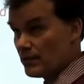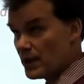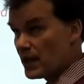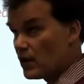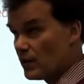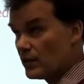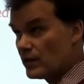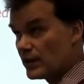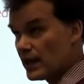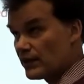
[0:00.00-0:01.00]

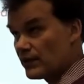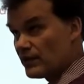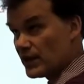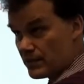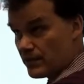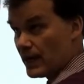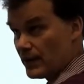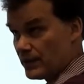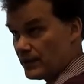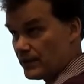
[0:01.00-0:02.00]
below that fixed
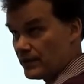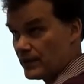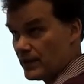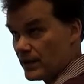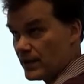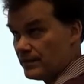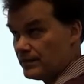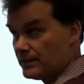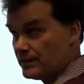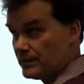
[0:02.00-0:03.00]
value. Okay,
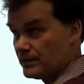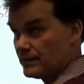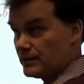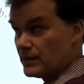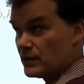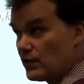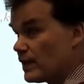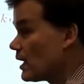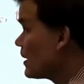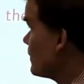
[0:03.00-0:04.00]
so
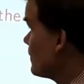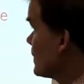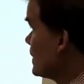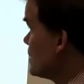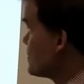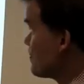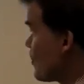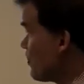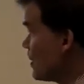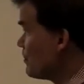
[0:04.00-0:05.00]
this
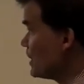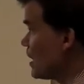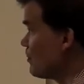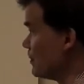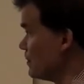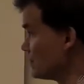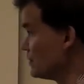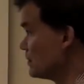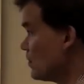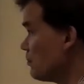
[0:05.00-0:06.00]
problem decouples
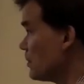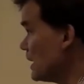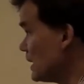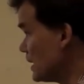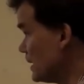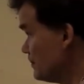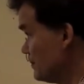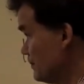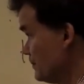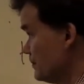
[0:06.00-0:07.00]
completely.
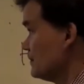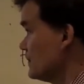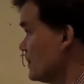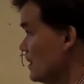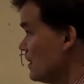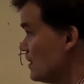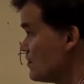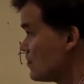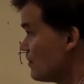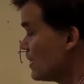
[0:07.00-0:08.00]

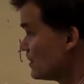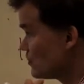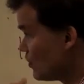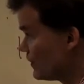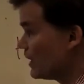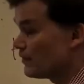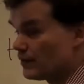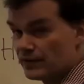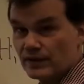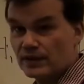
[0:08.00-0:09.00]
So we can solve
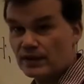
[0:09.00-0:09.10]
that